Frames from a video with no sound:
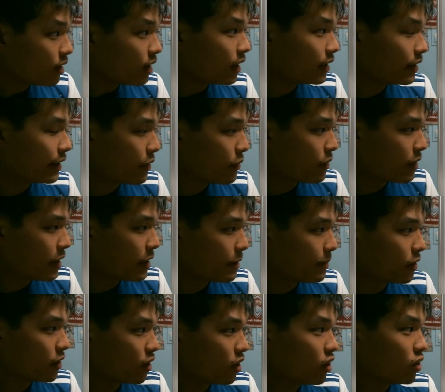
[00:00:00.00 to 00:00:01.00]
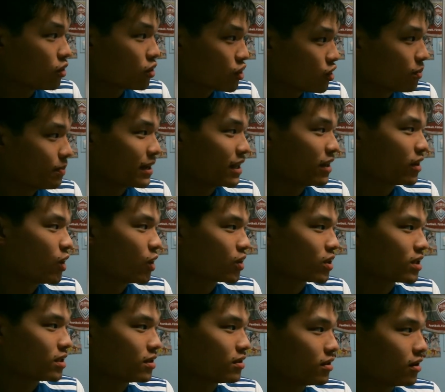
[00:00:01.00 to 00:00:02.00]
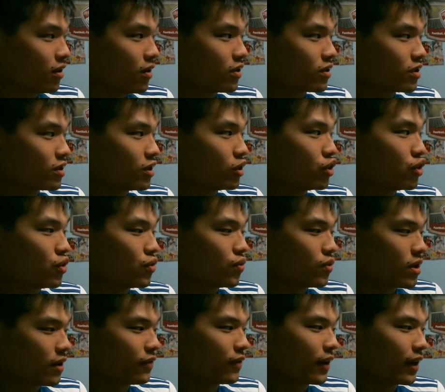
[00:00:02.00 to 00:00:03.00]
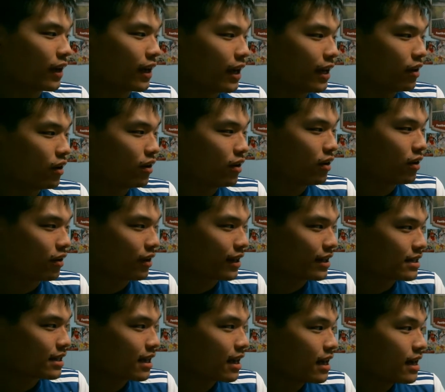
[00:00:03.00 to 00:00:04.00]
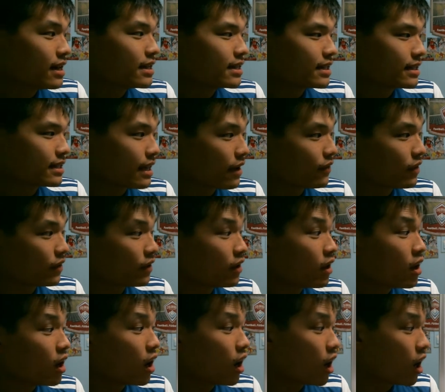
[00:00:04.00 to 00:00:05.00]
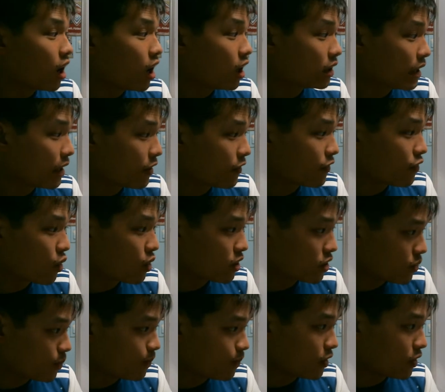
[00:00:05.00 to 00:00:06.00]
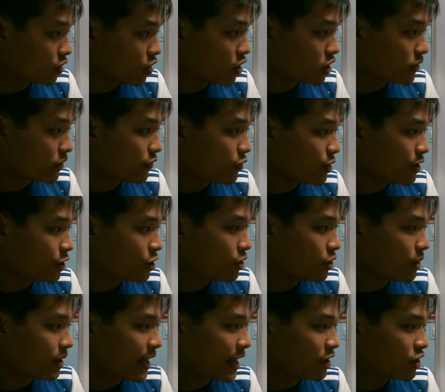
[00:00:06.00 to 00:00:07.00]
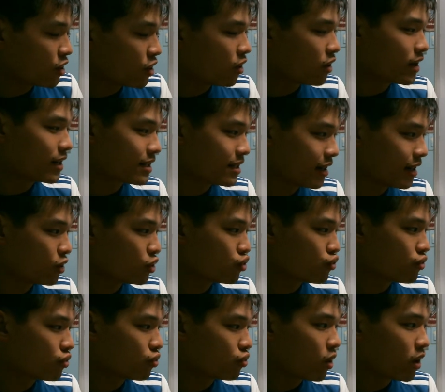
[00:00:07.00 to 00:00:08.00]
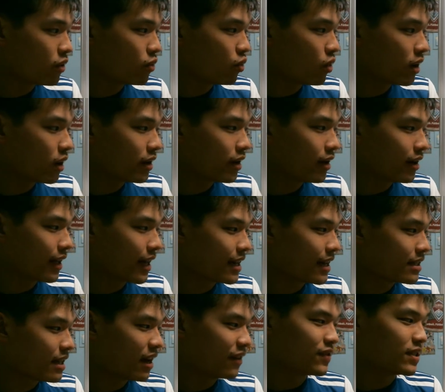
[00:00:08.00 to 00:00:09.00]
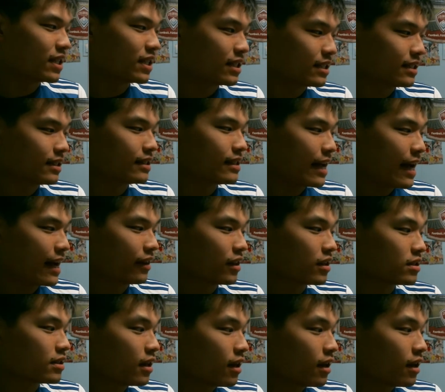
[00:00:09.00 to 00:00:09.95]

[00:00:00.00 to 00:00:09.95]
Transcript: they were able to also beat Austin 2-0 in August 7. Uh, they, of course, lost 3-2 against RSL, drew 1-1 against FC Dallas,